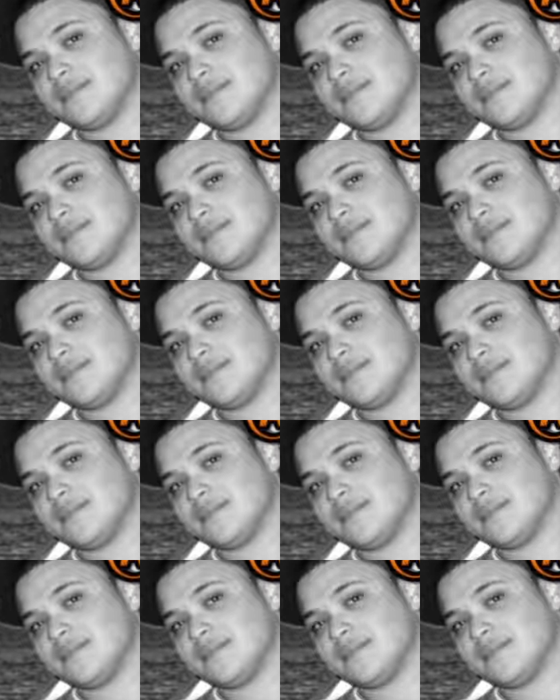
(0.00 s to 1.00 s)

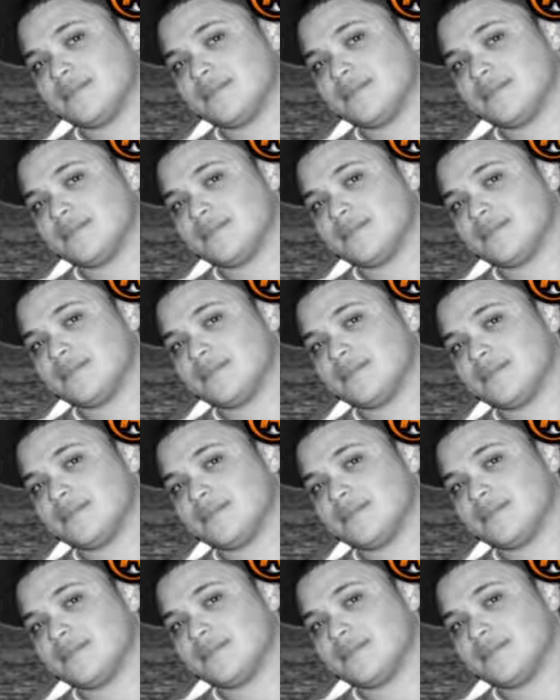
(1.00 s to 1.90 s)
Nothing is said.